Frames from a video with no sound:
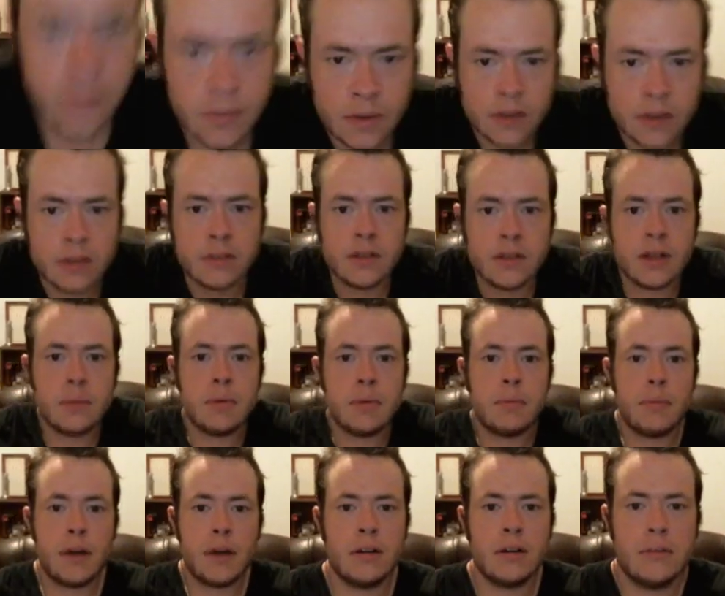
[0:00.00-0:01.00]
Is that a bit
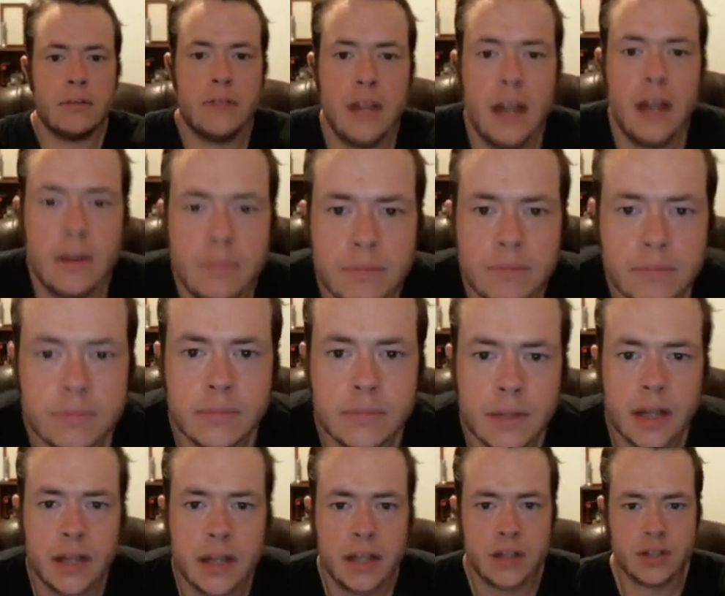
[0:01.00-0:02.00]
better? Yeah.
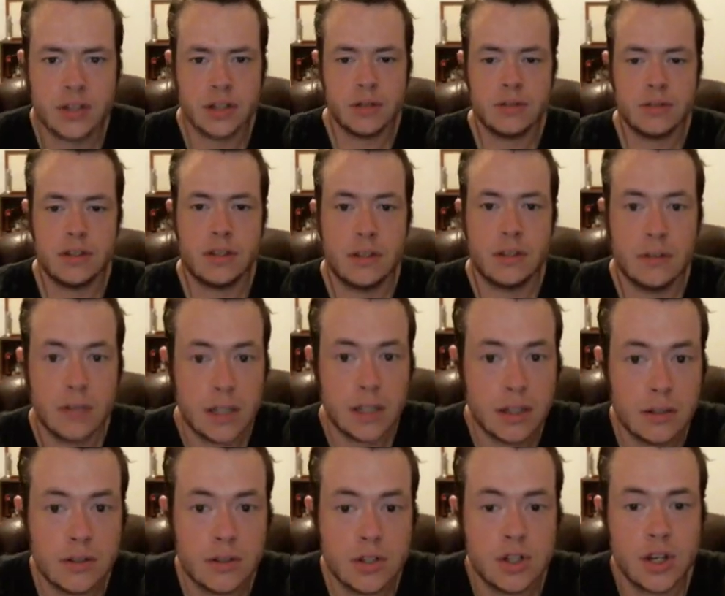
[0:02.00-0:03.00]
I actually don't see the need
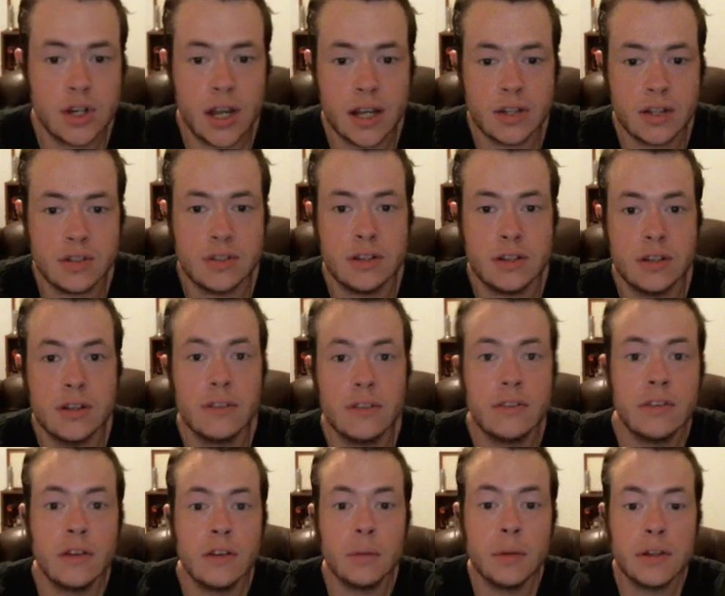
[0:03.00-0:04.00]
to change
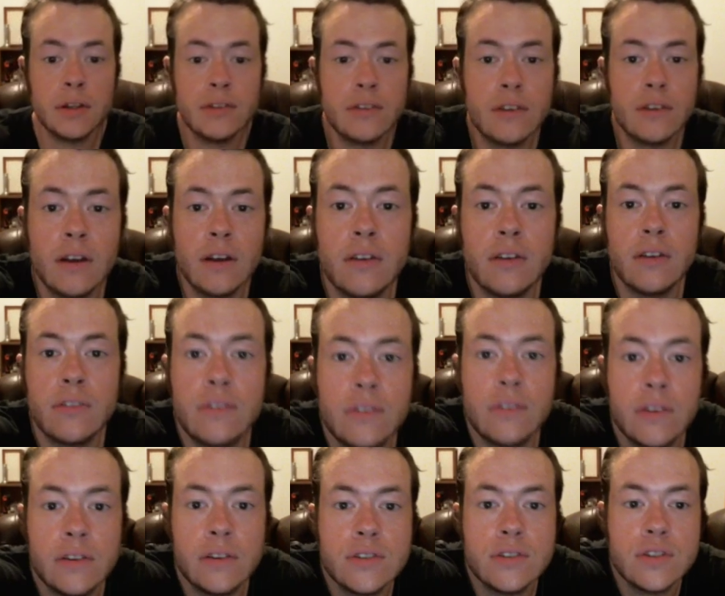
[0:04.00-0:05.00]
this.
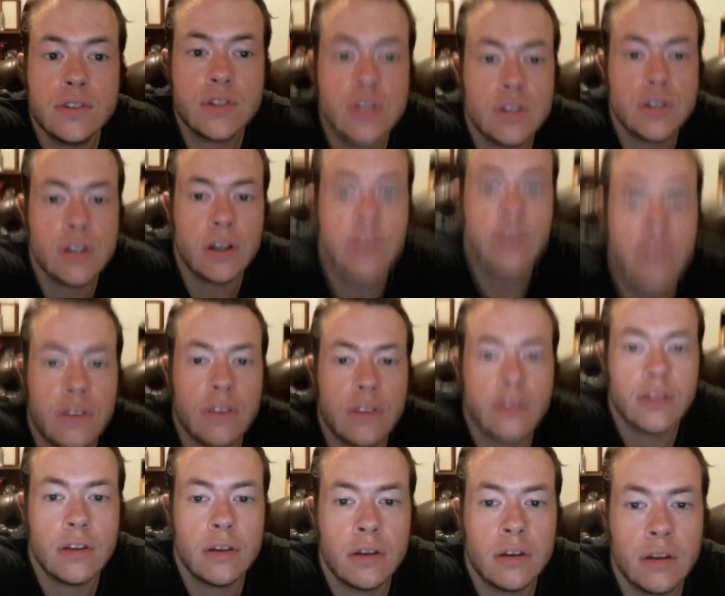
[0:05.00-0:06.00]
Just adjust
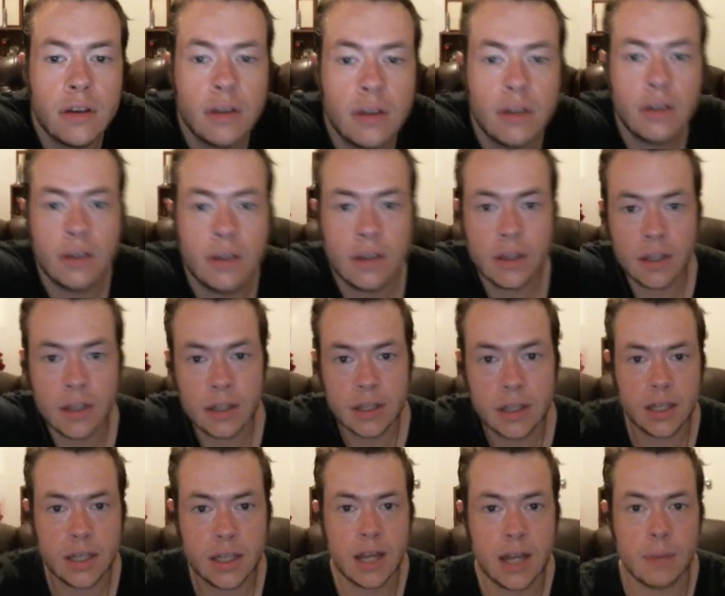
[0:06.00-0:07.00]
the
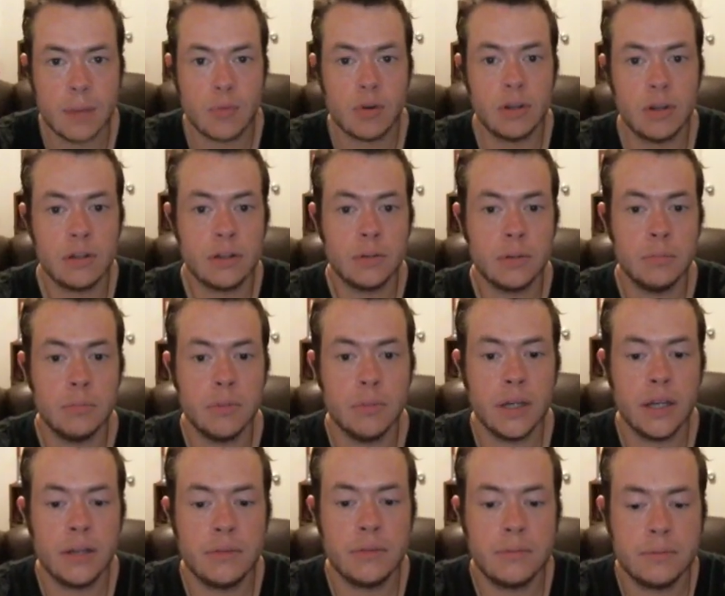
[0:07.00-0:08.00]
camera a little bit.